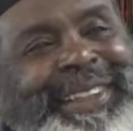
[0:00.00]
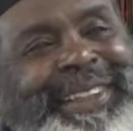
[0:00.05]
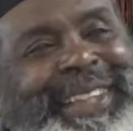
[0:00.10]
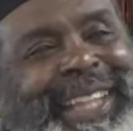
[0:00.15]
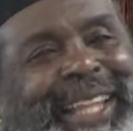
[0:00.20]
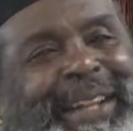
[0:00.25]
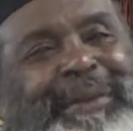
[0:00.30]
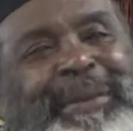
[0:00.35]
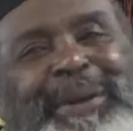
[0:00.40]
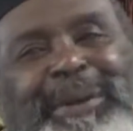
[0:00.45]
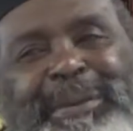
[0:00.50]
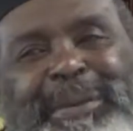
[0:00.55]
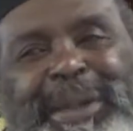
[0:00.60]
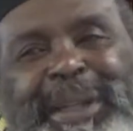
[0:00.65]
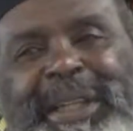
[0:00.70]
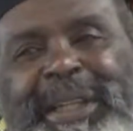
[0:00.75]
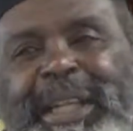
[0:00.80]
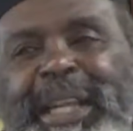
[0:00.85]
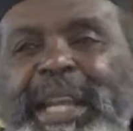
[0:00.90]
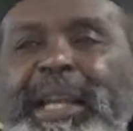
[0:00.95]
That would
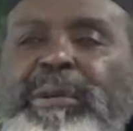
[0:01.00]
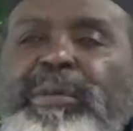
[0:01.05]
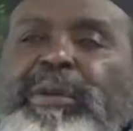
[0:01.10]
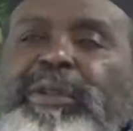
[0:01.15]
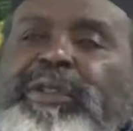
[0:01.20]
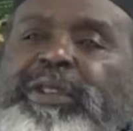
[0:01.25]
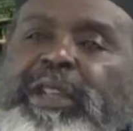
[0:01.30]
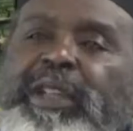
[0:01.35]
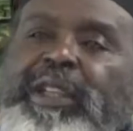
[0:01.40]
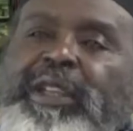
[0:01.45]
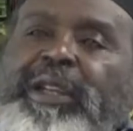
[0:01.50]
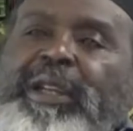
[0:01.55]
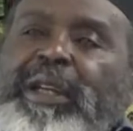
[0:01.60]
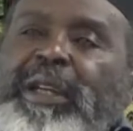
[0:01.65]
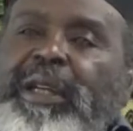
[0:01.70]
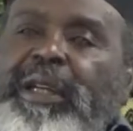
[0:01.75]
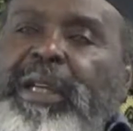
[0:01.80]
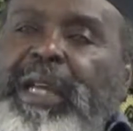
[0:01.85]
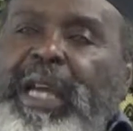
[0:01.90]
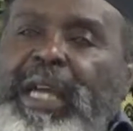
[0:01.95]
be, they would say,
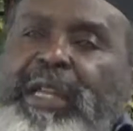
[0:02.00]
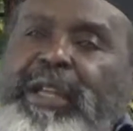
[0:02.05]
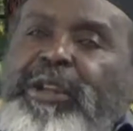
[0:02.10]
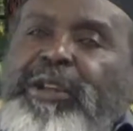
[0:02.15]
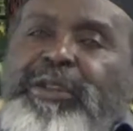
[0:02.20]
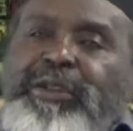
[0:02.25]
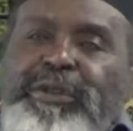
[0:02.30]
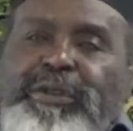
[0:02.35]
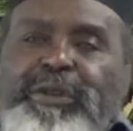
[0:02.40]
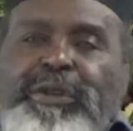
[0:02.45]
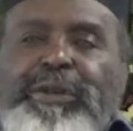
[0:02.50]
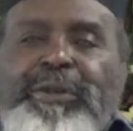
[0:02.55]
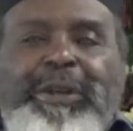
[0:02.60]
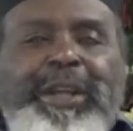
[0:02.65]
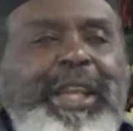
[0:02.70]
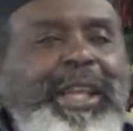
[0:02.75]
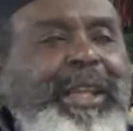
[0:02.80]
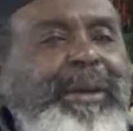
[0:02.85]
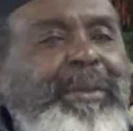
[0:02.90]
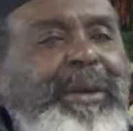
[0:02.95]
how come you gonna
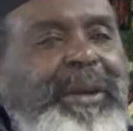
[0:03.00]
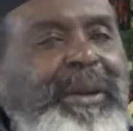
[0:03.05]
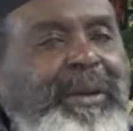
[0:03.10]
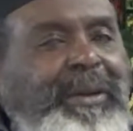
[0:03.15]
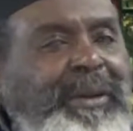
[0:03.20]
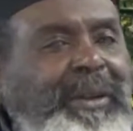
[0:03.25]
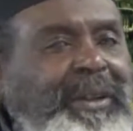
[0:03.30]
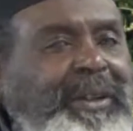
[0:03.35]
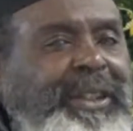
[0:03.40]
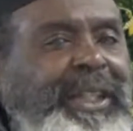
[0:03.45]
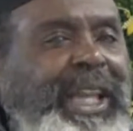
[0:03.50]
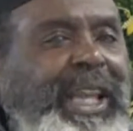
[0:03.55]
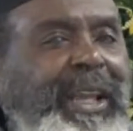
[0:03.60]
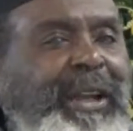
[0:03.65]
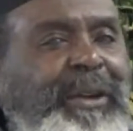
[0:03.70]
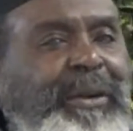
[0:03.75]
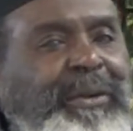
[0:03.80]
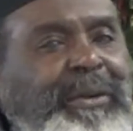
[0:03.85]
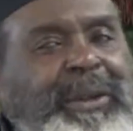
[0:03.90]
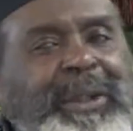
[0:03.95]
name a, a
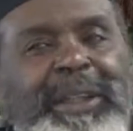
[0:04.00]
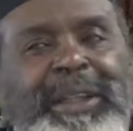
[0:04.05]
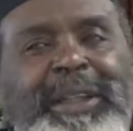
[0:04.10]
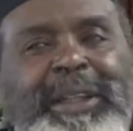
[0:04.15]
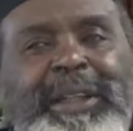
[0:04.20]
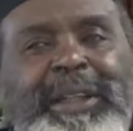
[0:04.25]
town